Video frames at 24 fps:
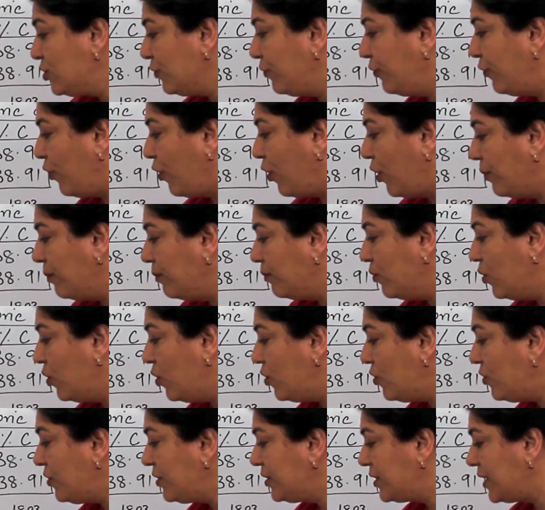to form
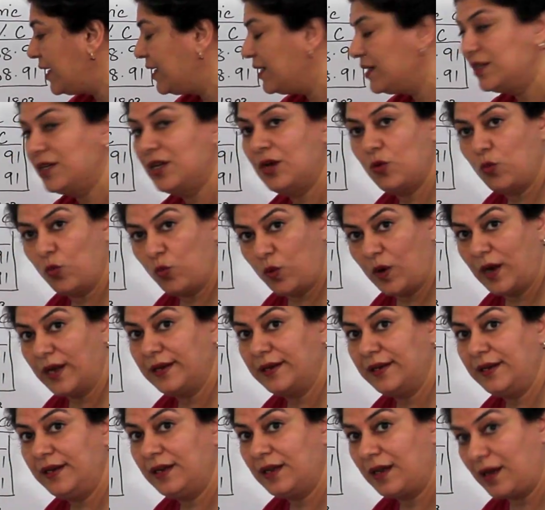more than
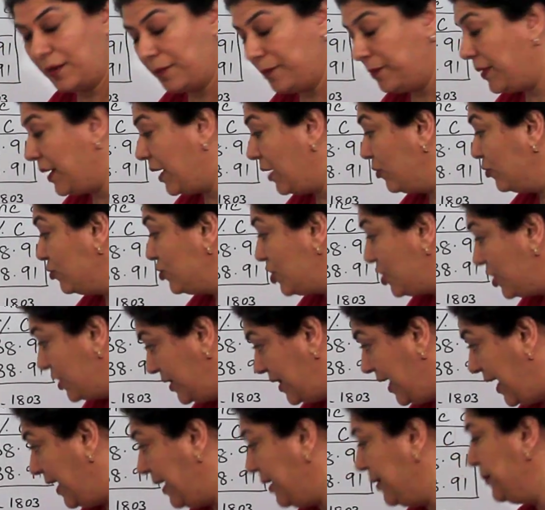one
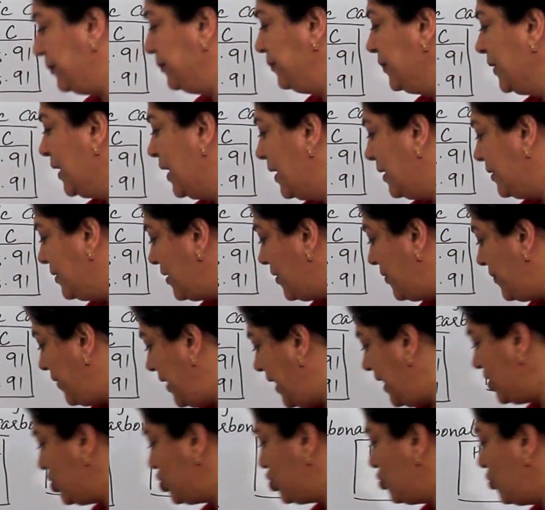compound, then the
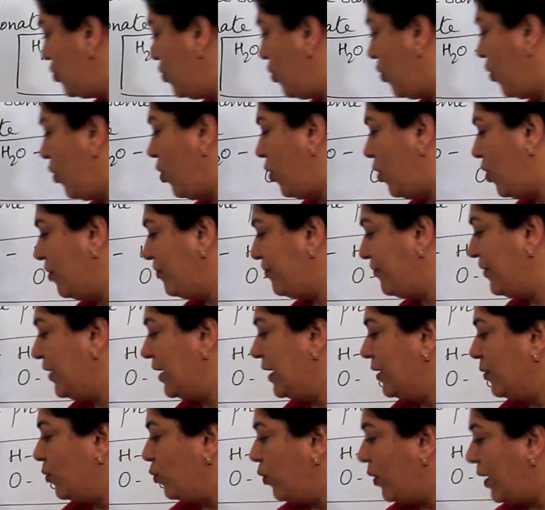ratio of
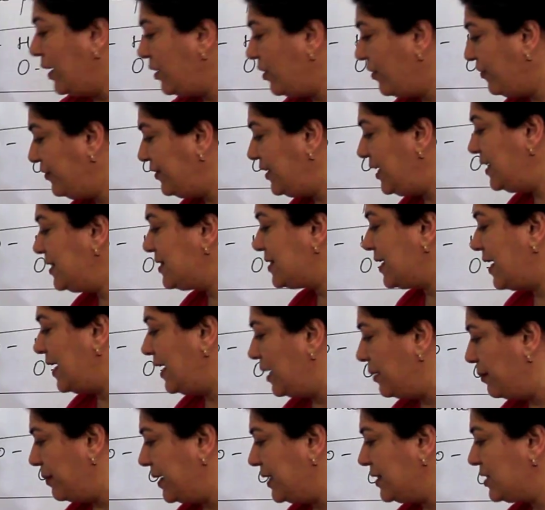one of these
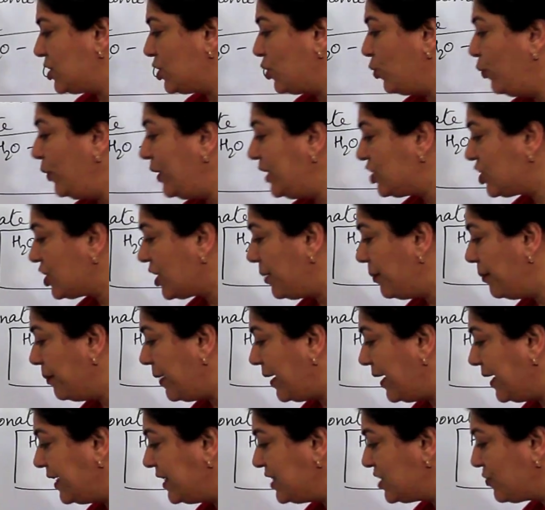elements which
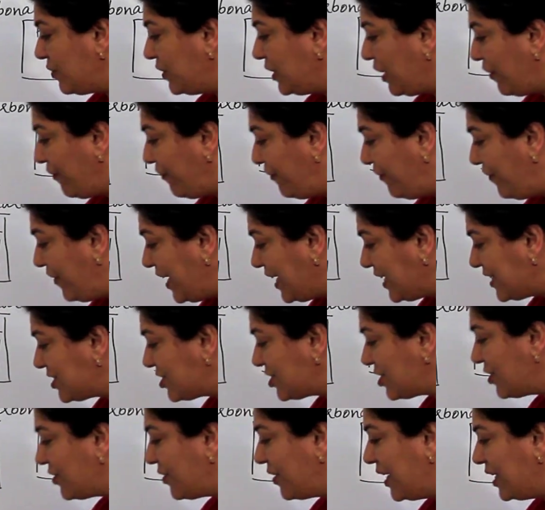combines with a
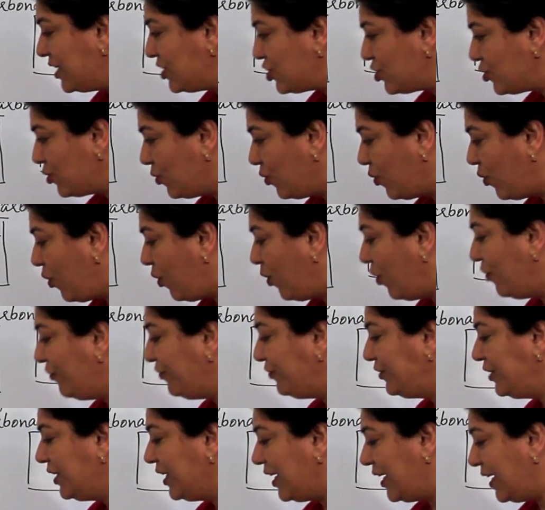fixed ratio
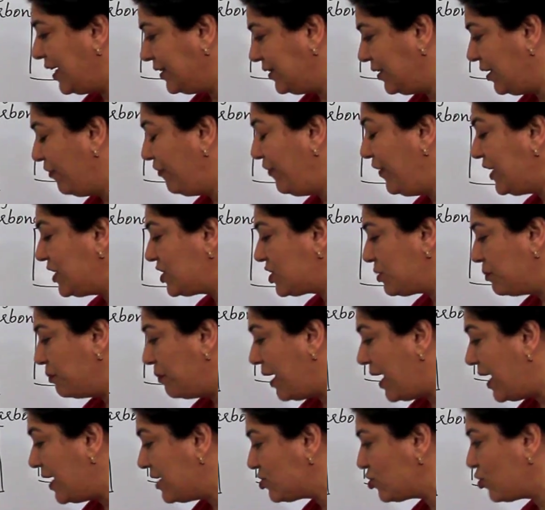of the other, a fixed
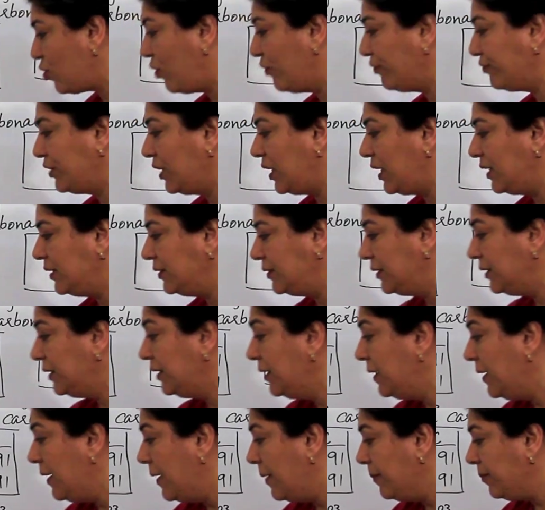mass of the
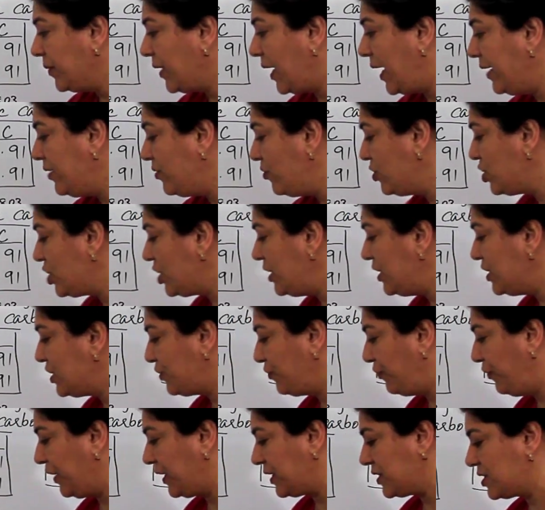other, hydrogen
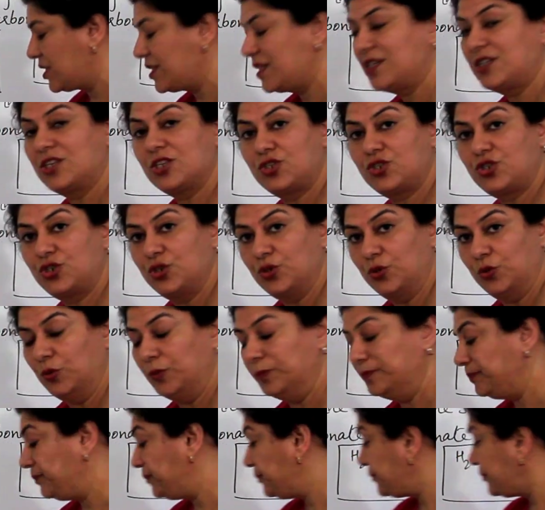is fixed, it is
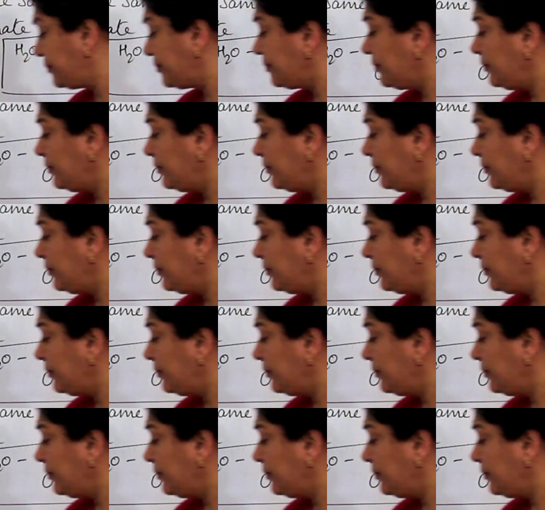2,